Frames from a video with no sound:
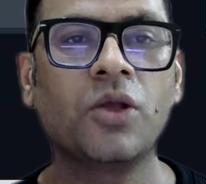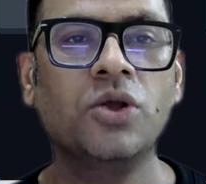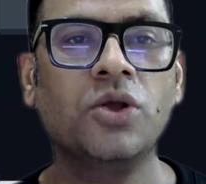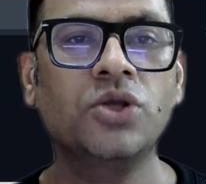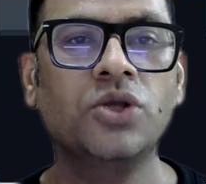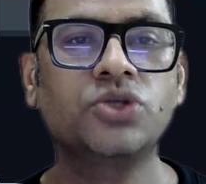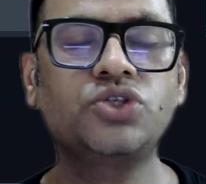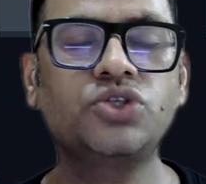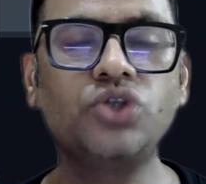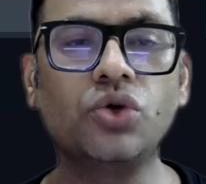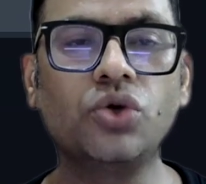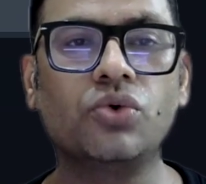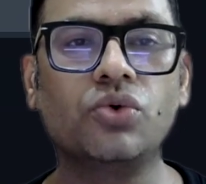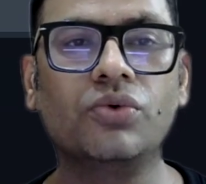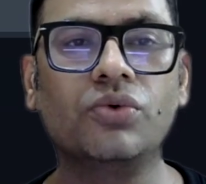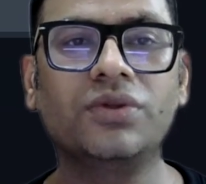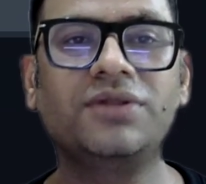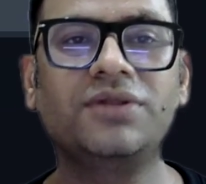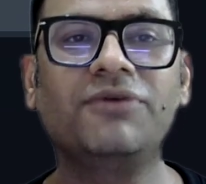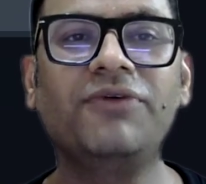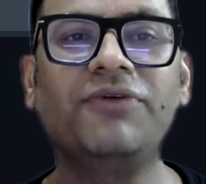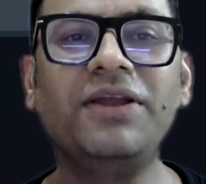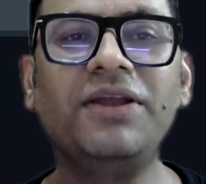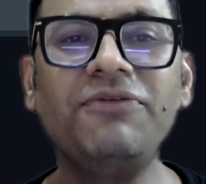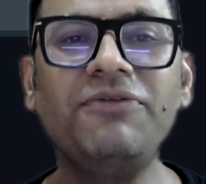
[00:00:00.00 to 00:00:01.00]
So
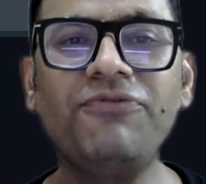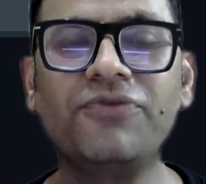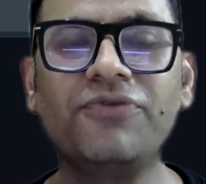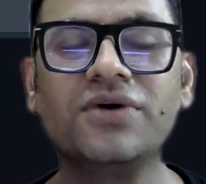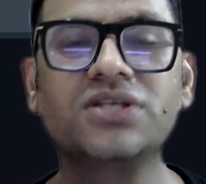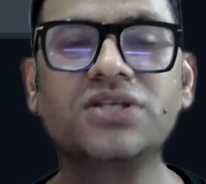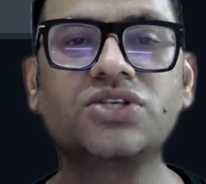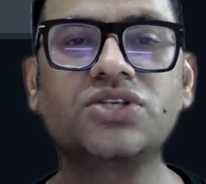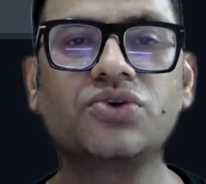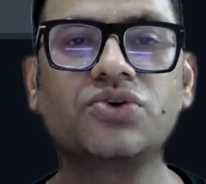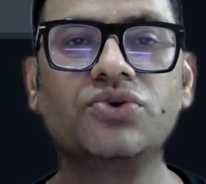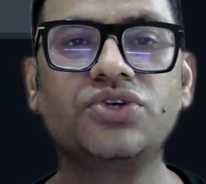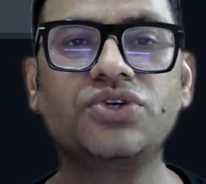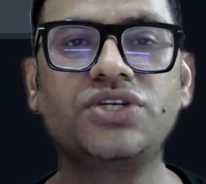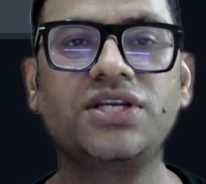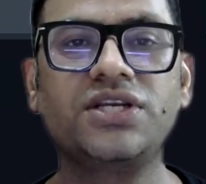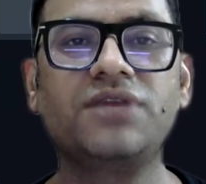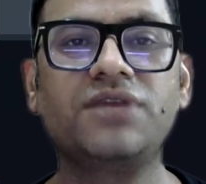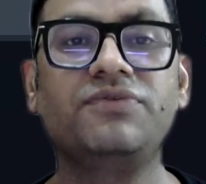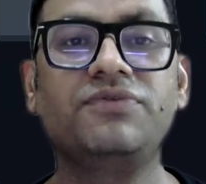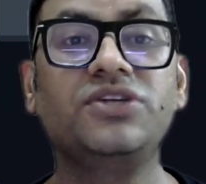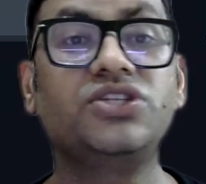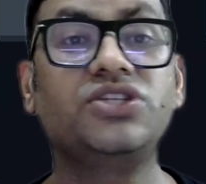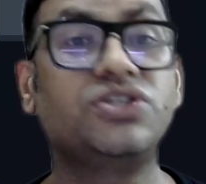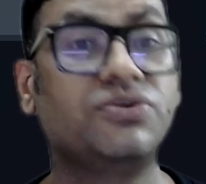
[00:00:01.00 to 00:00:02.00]
the very first question
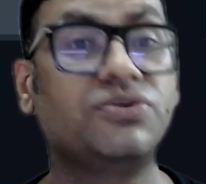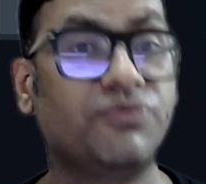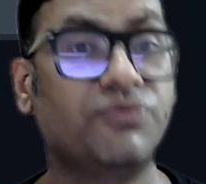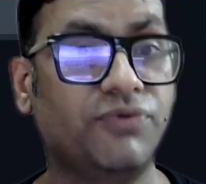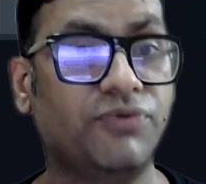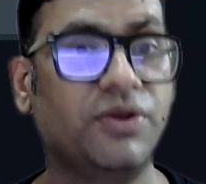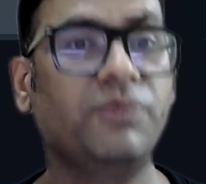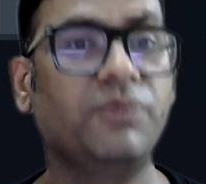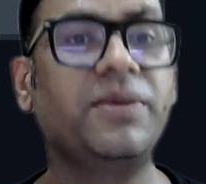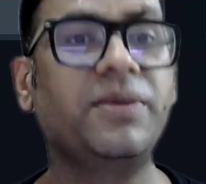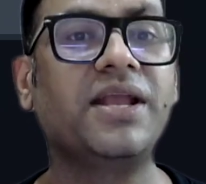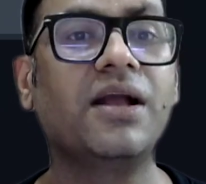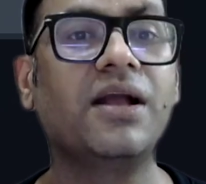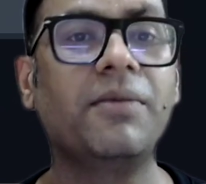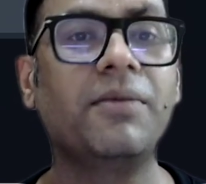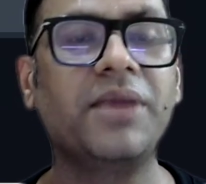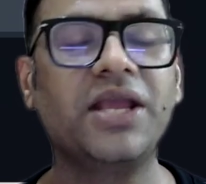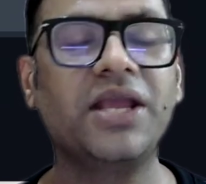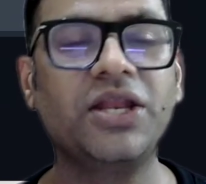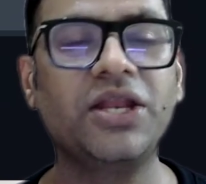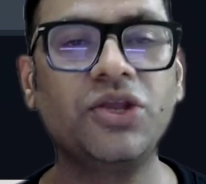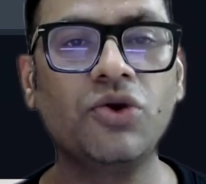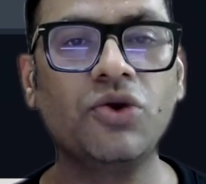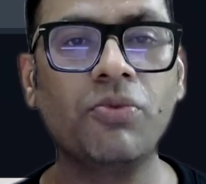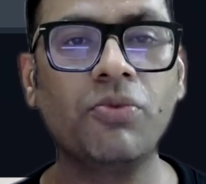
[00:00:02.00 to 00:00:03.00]
which will be coming
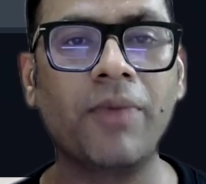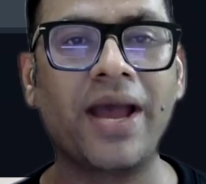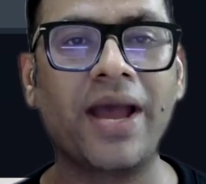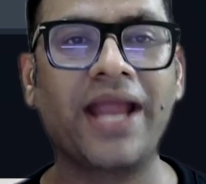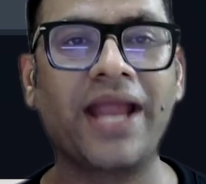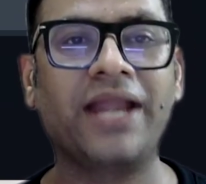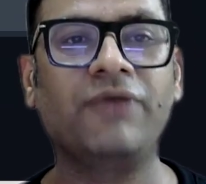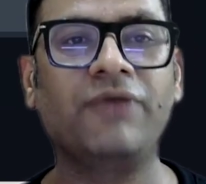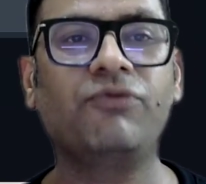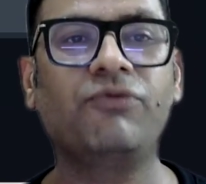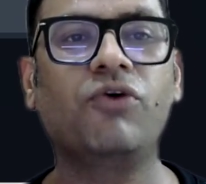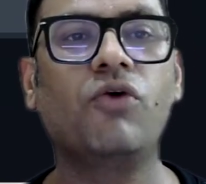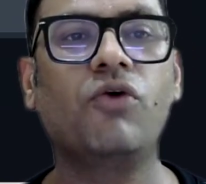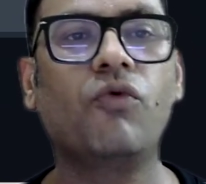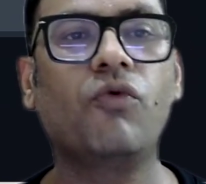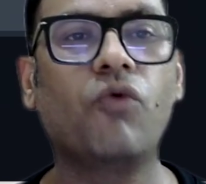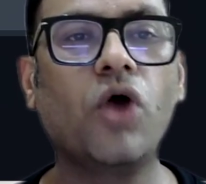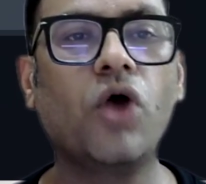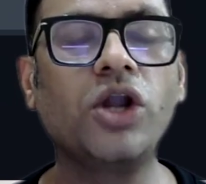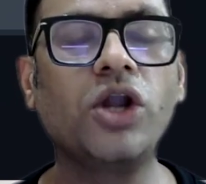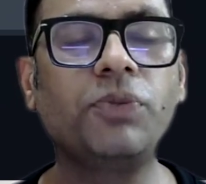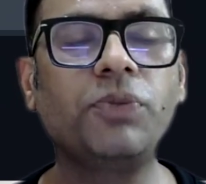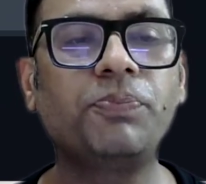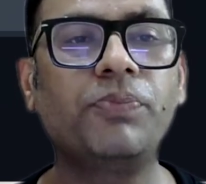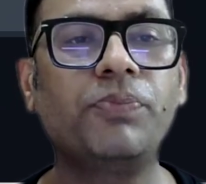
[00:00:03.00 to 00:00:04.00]
in your mind, for
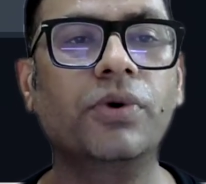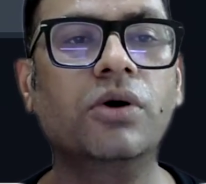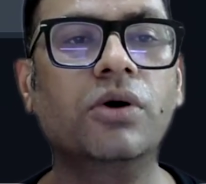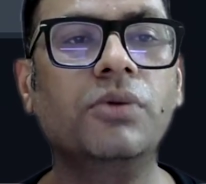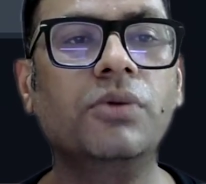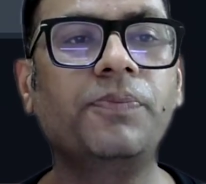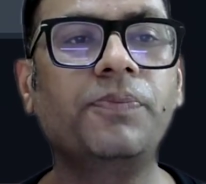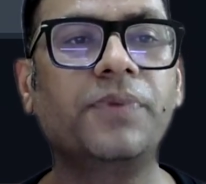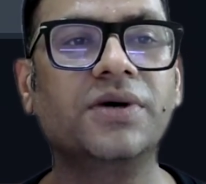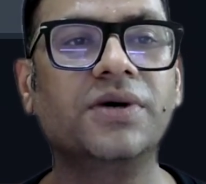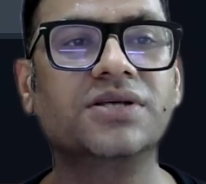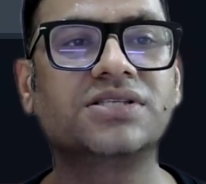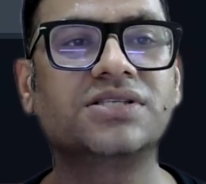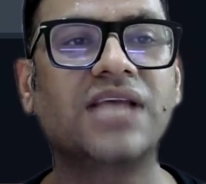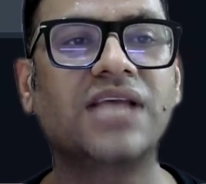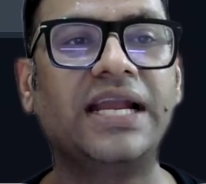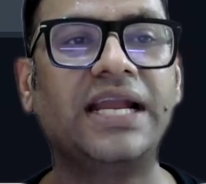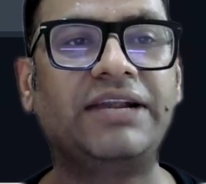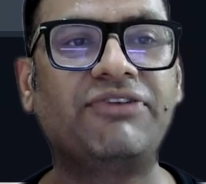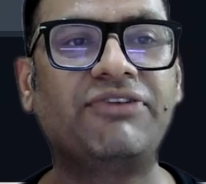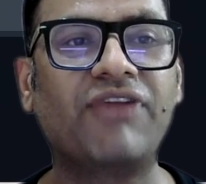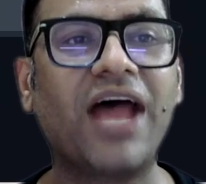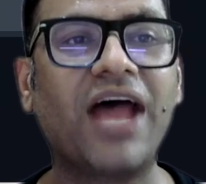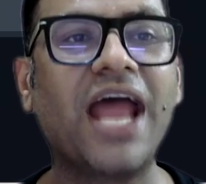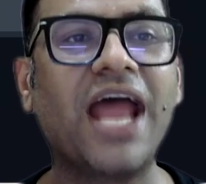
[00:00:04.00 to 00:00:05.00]
what purpose I
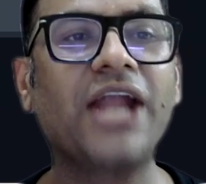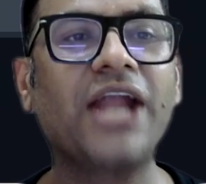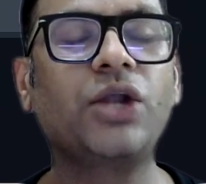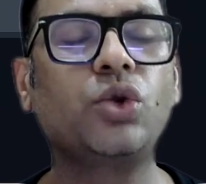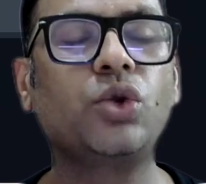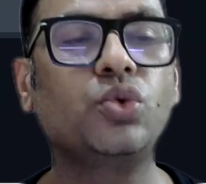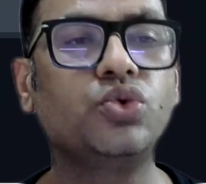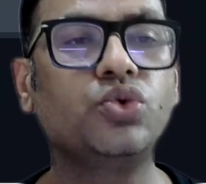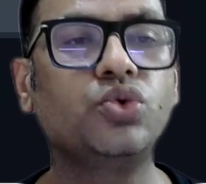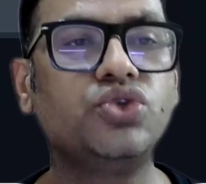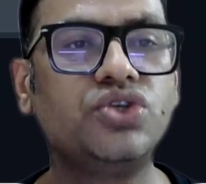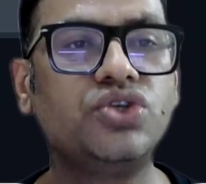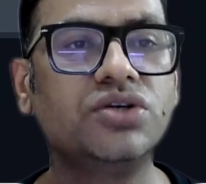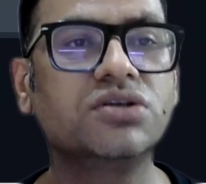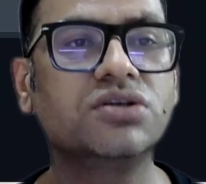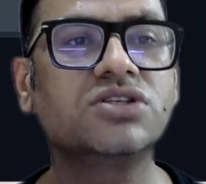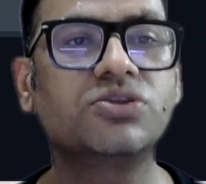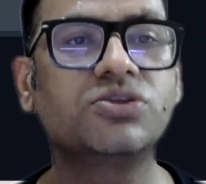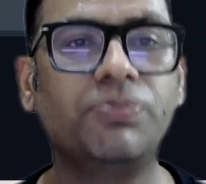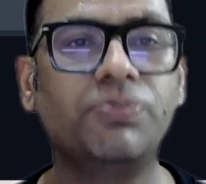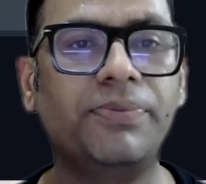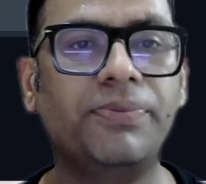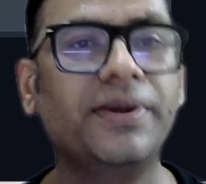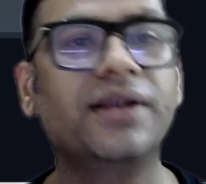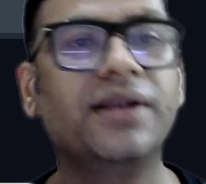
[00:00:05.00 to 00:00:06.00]
tried to
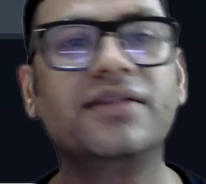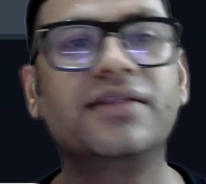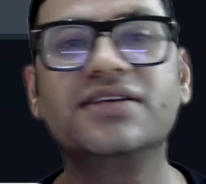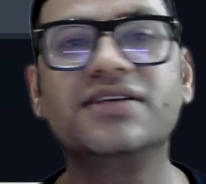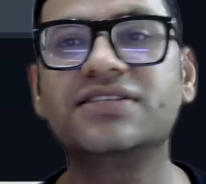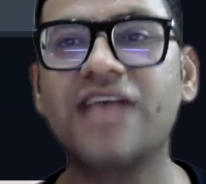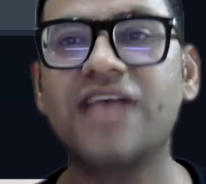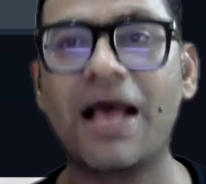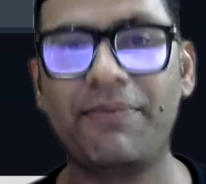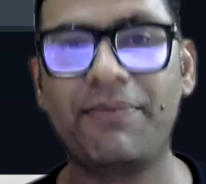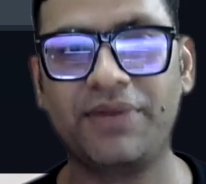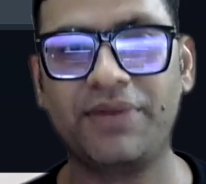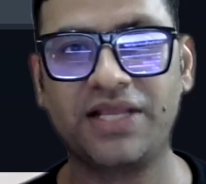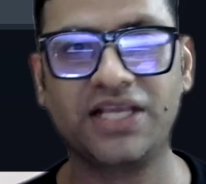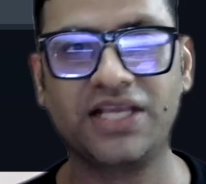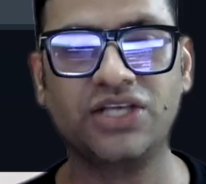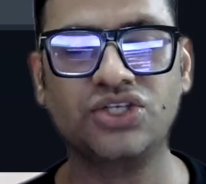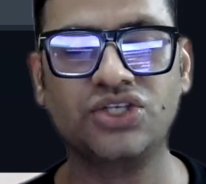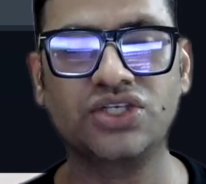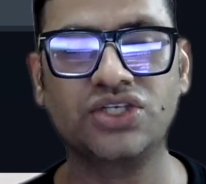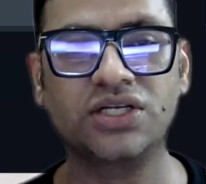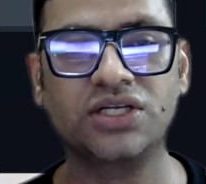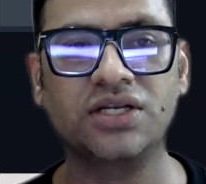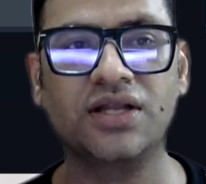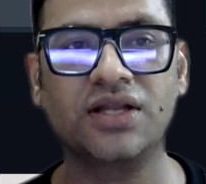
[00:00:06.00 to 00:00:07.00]
just build this
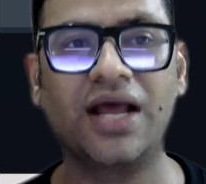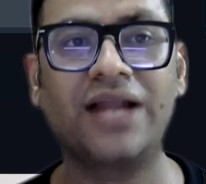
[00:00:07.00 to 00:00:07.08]
application?